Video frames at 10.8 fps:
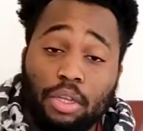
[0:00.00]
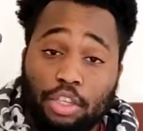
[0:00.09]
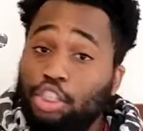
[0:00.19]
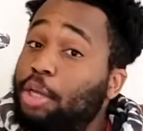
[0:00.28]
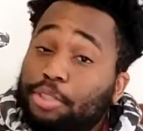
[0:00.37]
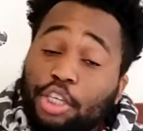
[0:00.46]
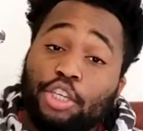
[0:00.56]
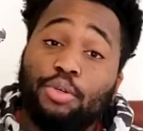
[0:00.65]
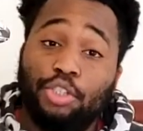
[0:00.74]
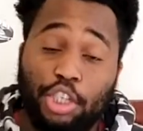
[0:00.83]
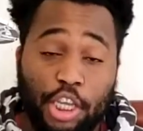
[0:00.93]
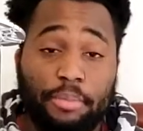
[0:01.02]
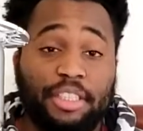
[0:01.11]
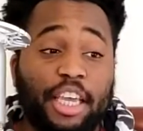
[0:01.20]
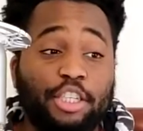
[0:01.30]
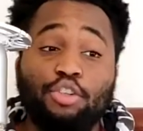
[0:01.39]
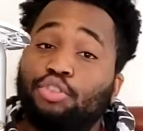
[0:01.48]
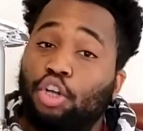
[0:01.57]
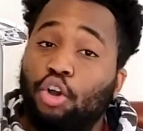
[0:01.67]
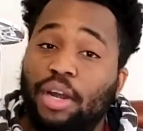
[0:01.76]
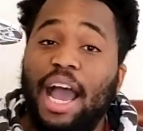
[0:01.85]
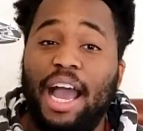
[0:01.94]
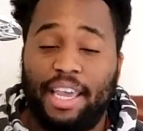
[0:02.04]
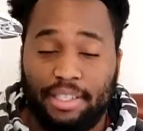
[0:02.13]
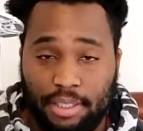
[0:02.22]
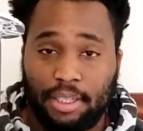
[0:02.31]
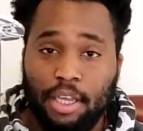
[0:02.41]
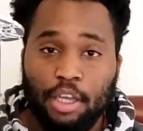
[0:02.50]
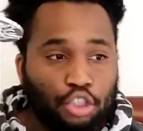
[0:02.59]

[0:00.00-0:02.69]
It's up to you. You know what I'm saying? Use your own eyes.